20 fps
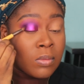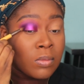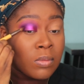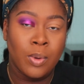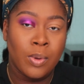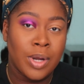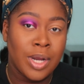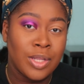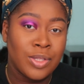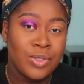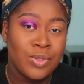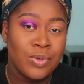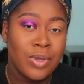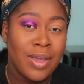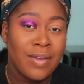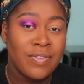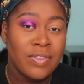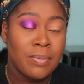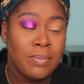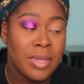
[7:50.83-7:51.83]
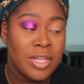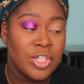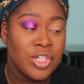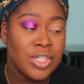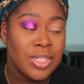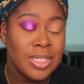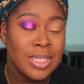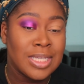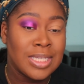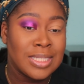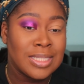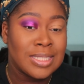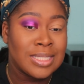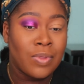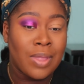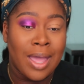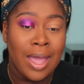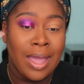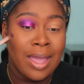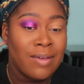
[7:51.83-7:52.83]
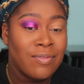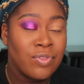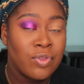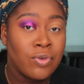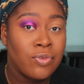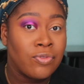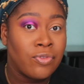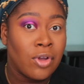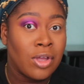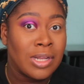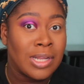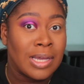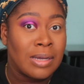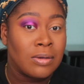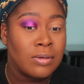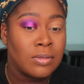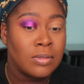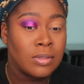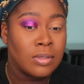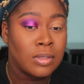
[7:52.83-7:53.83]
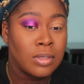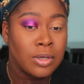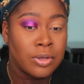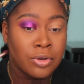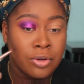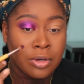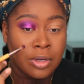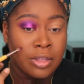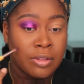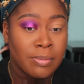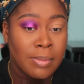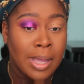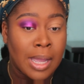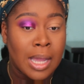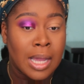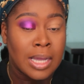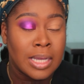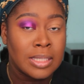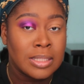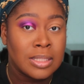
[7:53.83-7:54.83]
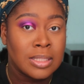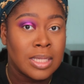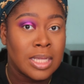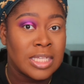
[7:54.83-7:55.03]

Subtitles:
What I do have to mention is I have no fallout underneath my eyes.